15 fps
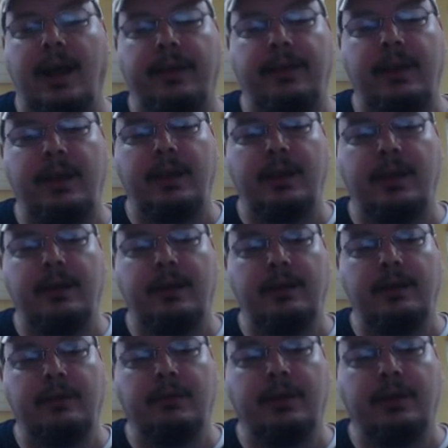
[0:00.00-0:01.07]
think I know
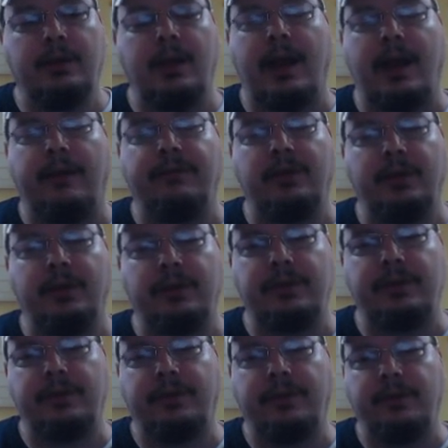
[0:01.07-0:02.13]
where. I've looked
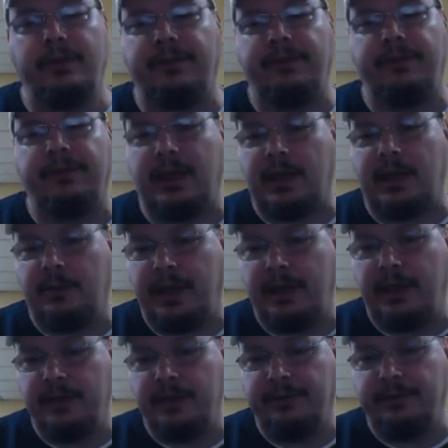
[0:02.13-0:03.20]
through the file
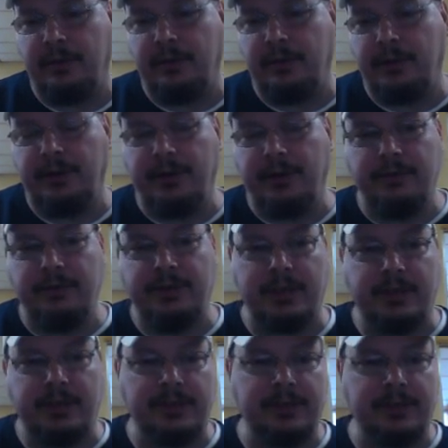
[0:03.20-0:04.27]
manager for a
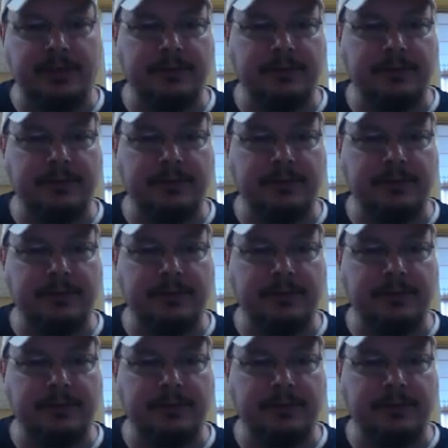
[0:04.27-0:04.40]
NuTyX